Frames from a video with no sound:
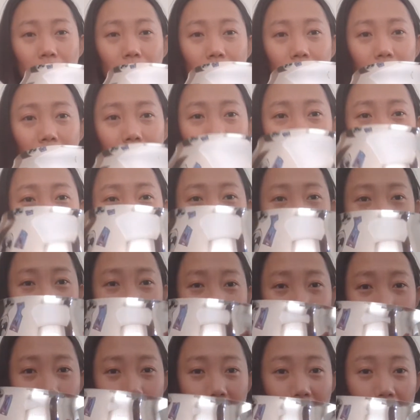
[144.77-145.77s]
Look, this
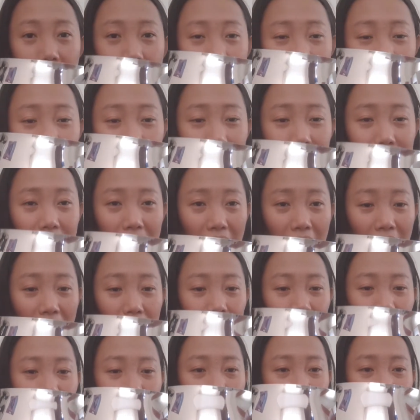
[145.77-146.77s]
one. The
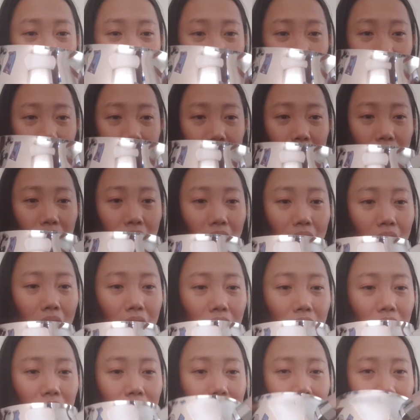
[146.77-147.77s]
handle is
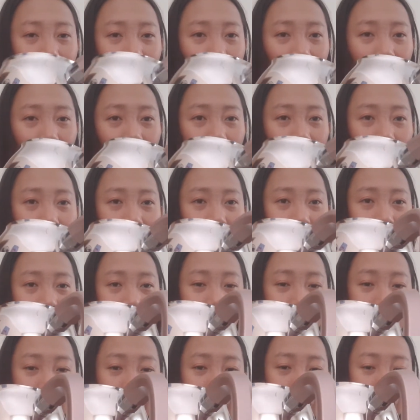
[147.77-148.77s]
so nice.
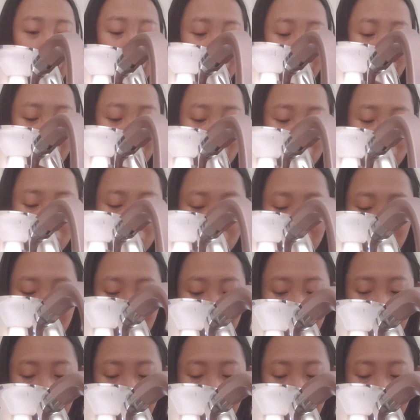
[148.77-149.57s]
Look at this.